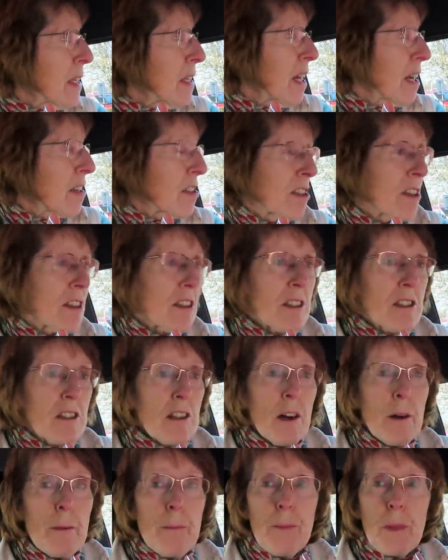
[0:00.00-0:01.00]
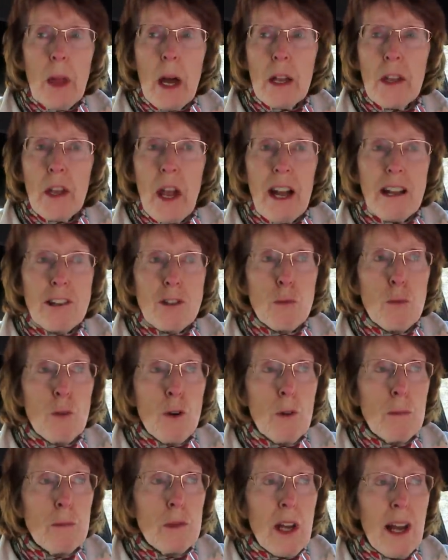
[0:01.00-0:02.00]
Yes, it's a nice
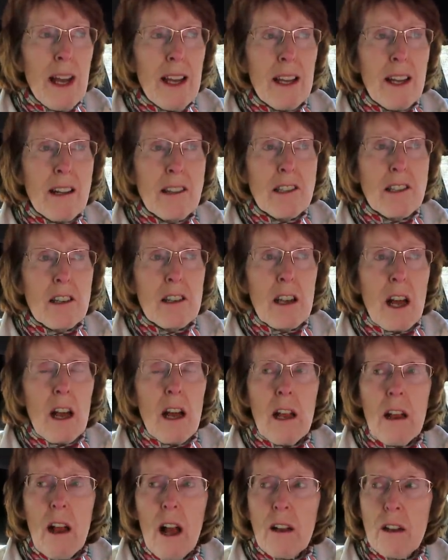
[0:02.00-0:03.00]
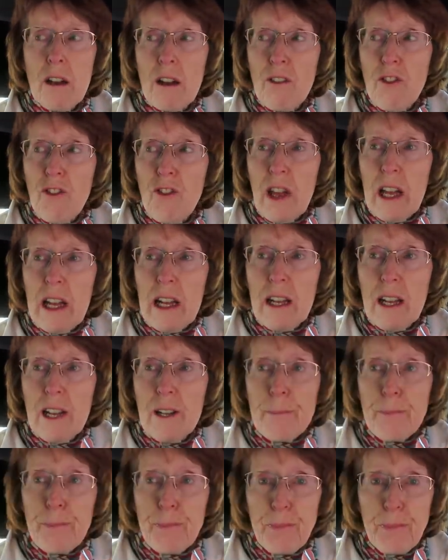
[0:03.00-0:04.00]
warm day yesterday, and I think
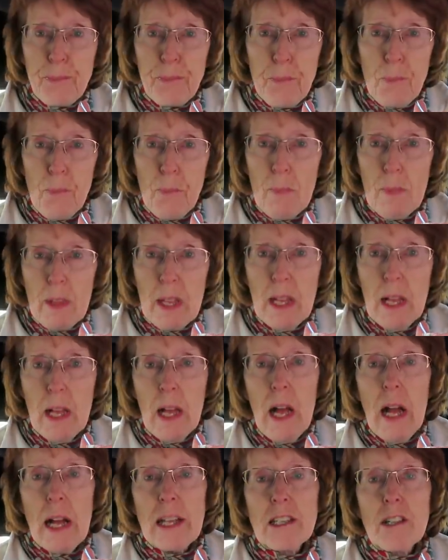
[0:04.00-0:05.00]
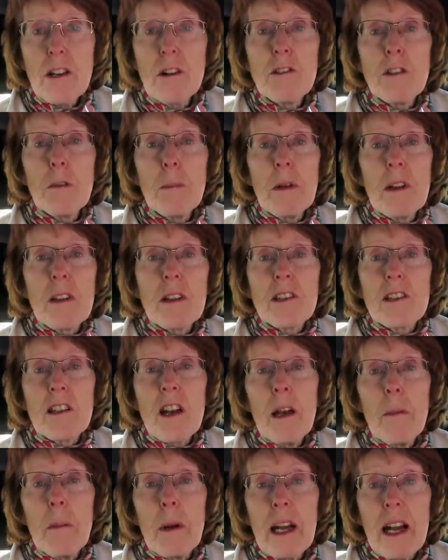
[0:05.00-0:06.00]
it's going to be the
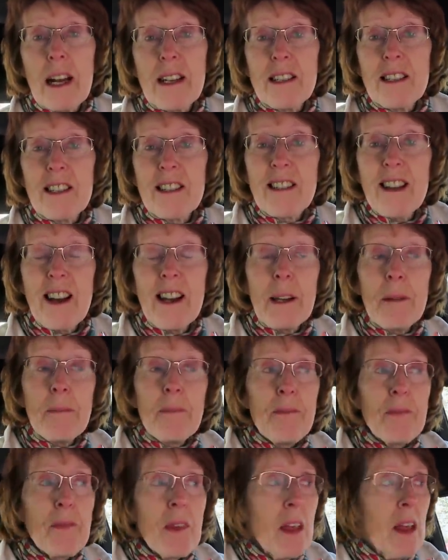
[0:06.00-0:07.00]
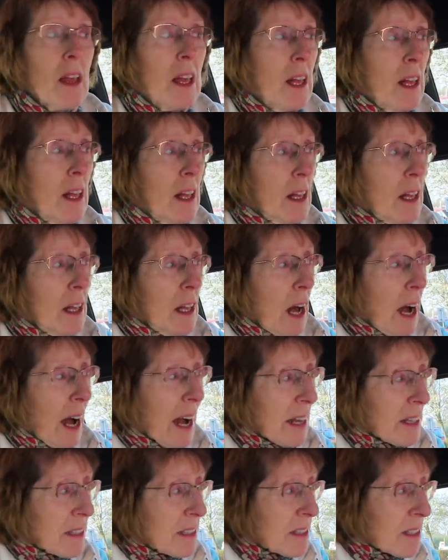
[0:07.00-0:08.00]
same again today.
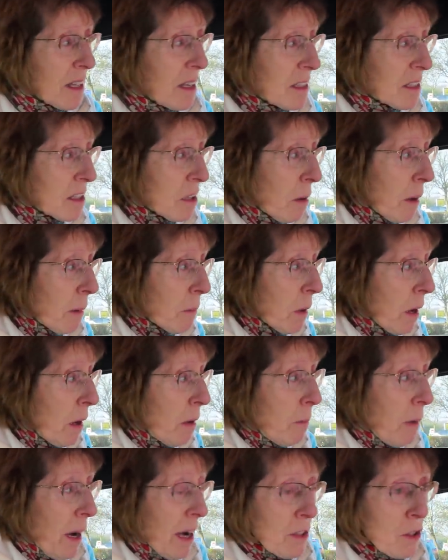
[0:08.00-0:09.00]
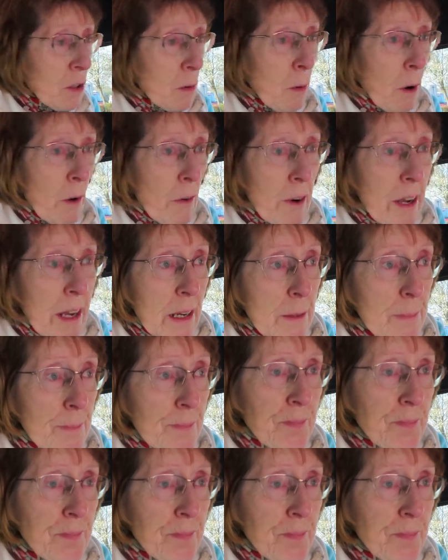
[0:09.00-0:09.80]
And so I'm going back to Warwick